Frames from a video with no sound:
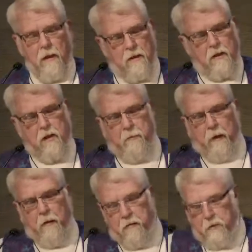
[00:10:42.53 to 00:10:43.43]
Is it
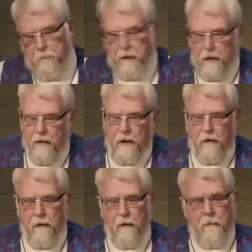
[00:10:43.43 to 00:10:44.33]
supposed to be
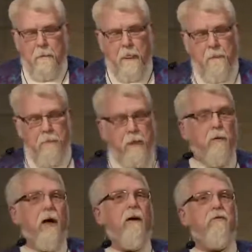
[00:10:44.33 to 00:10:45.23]
that
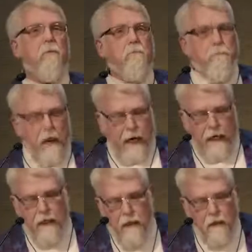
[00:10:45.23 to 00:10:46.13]
people have to
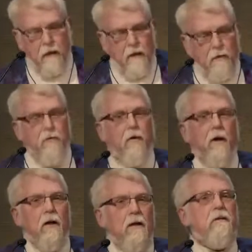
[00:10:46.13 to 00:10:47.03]
beg
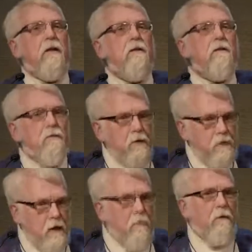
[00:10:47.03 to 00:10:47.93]
for a living
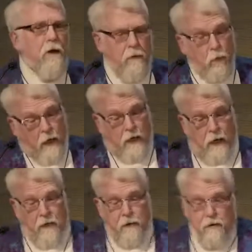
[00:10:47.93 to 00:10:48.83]
for some of them
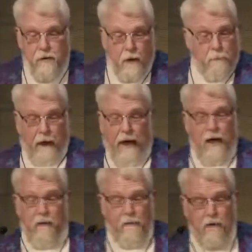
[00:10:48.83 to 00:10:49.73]
while others are
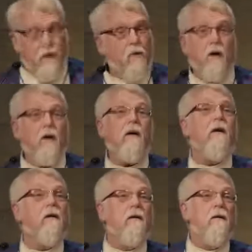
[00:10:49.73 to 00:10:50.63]
paid for their
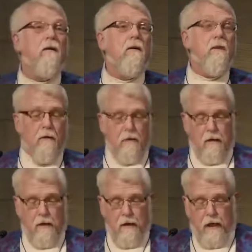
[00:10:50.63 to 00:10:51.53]
work
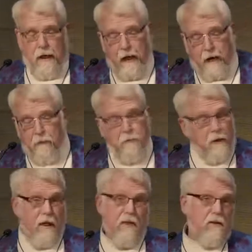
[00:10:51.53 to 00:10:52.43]
and have a
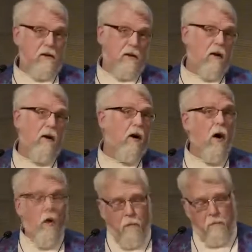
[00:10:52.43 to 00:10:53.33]
place to call
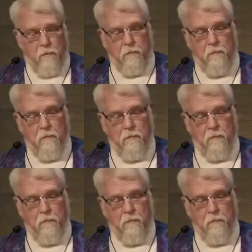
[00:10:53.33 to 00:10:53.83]
home?